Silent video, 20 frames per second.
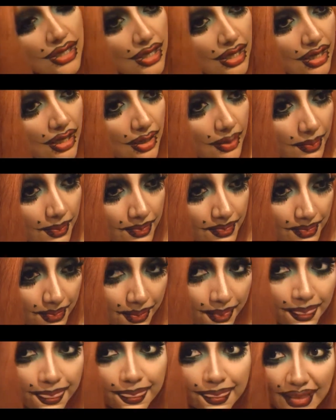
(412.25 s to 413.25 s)
I
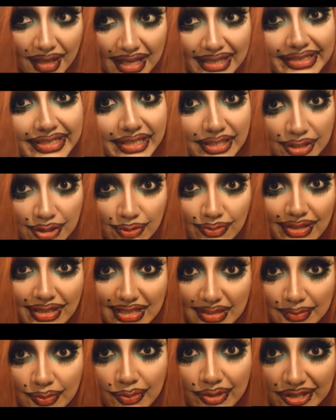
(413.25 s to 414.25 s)
tend to do that
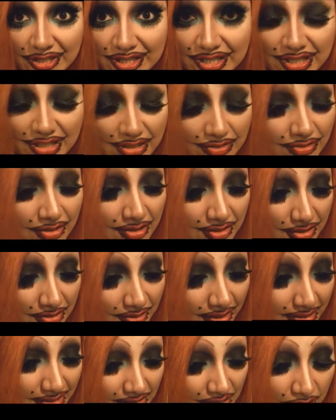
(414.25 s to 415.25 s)
type of weird shit too, just so
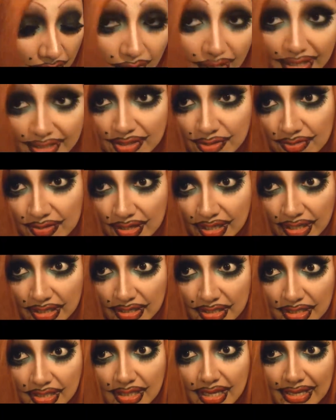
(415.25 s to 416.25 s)
you guys know. I do
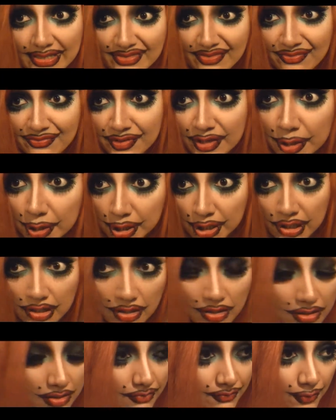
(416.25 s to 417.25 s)
that as a filler
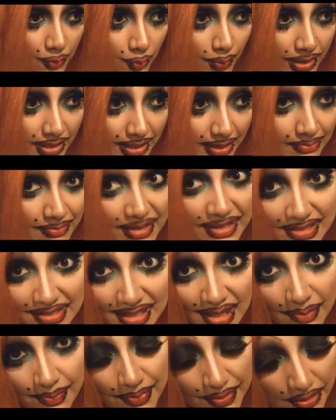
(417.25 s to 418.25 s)
for when I mess
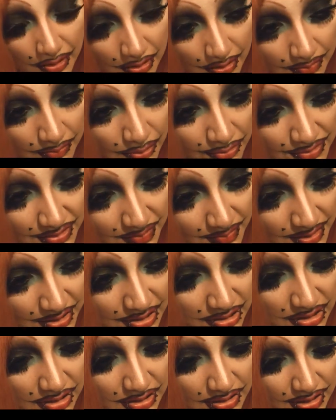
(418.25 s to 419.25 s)
up on most of my
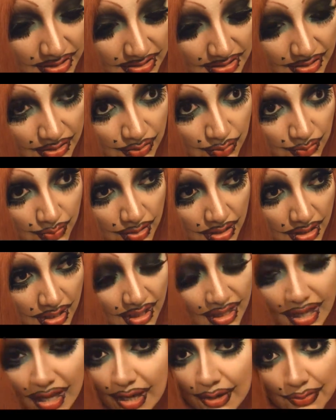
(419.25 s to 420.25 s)
shit, as I do.
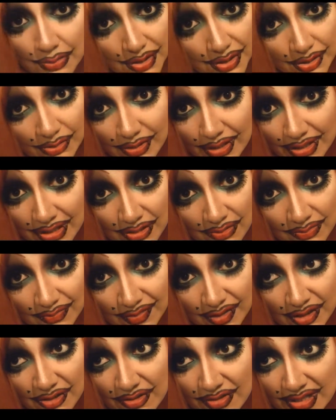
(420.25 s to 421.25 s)
I really don't like to do
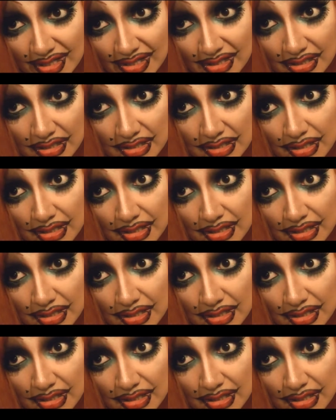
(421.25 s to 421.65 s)
videos like this.